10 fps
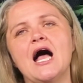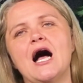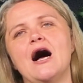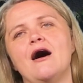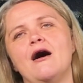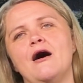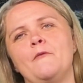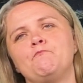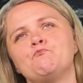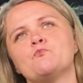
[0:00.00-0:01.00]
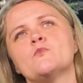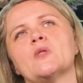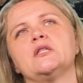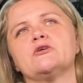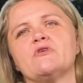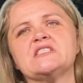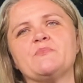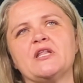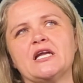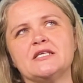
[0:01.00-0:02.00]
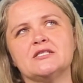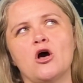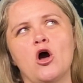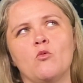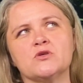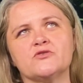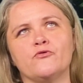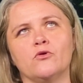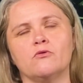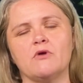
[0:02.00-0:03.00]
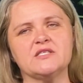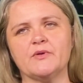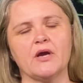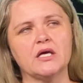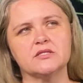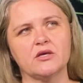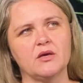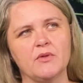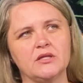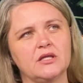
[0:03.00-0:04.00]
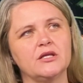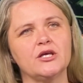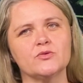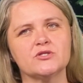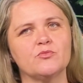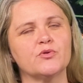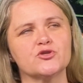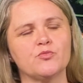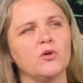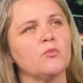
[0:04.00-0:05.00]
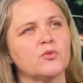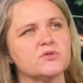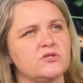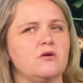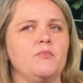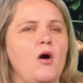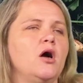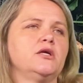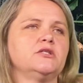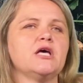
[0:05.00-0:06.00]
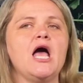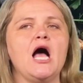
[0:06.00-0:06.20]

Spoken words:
The recipe that I saw was for raspberry ice cream, and then they used the birch polypore syrup on it.